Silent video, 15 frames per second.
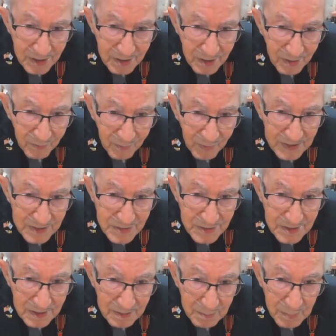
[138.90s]
of us,
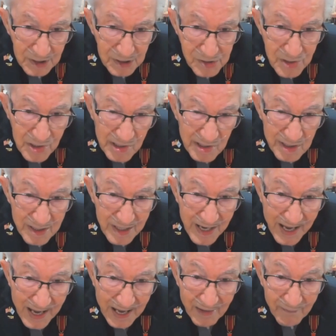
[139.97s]
1.5 million
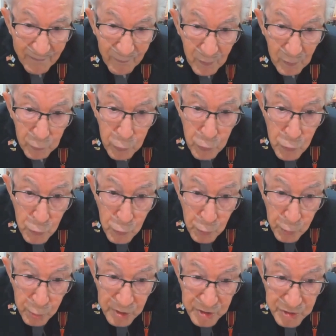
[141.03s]
of whom
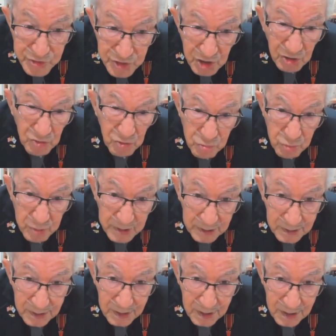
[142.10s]
were children,
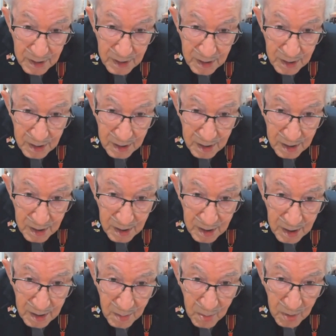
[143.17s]

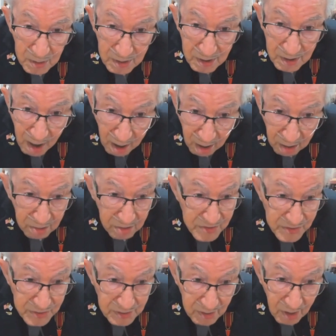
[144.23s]
were all
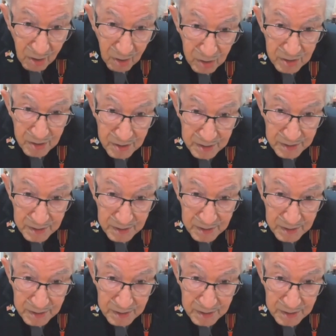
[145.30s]
slaughtered.